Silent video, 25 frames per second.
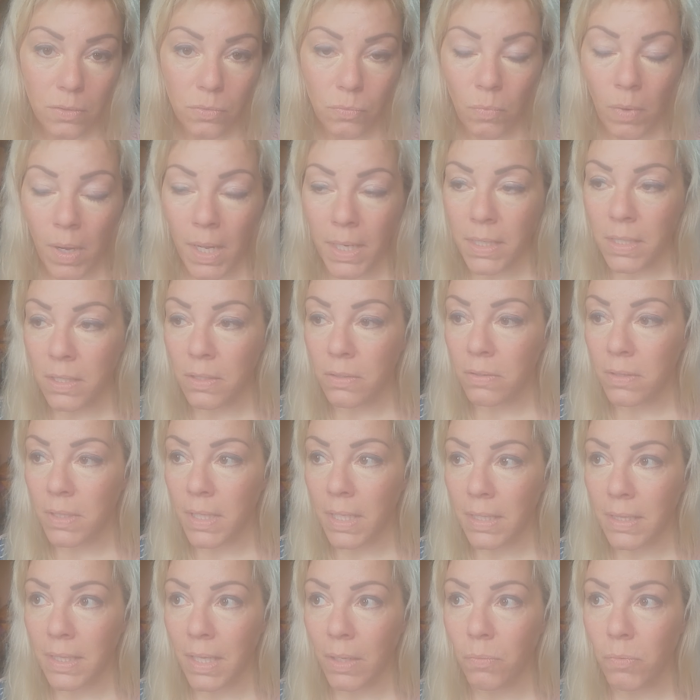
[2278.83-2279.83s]
why do you
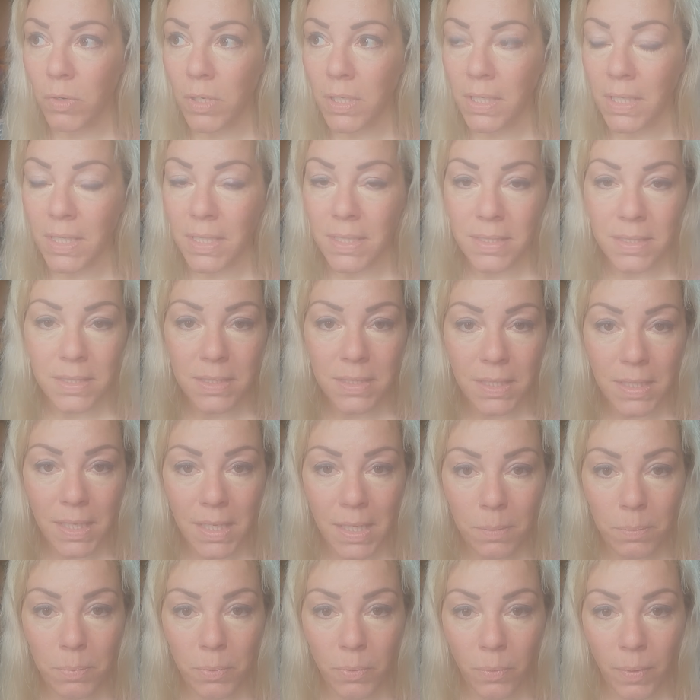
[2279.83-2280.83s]
think they wanted us to
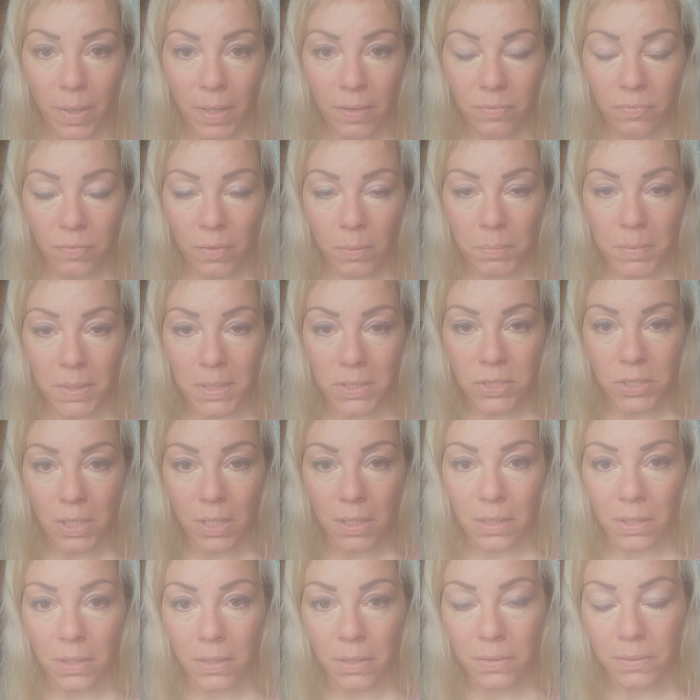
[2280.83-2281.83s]
keep away from each
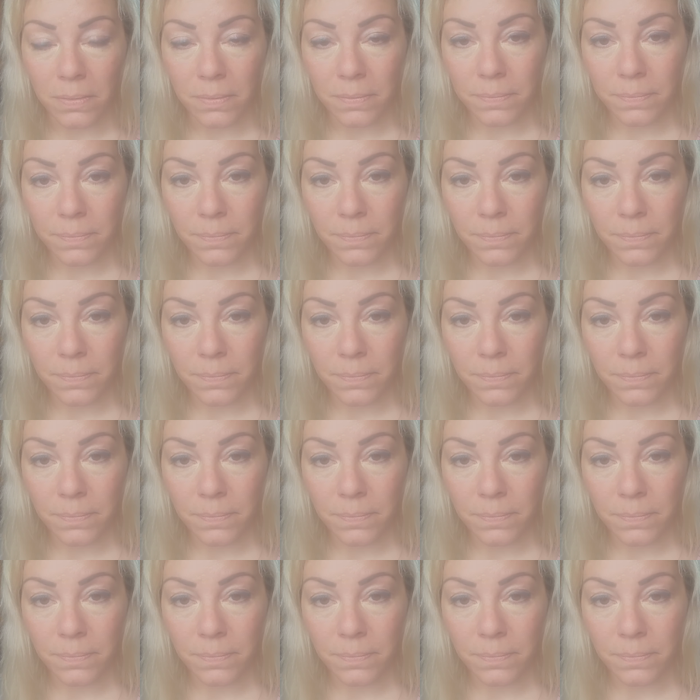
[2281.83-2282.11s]
other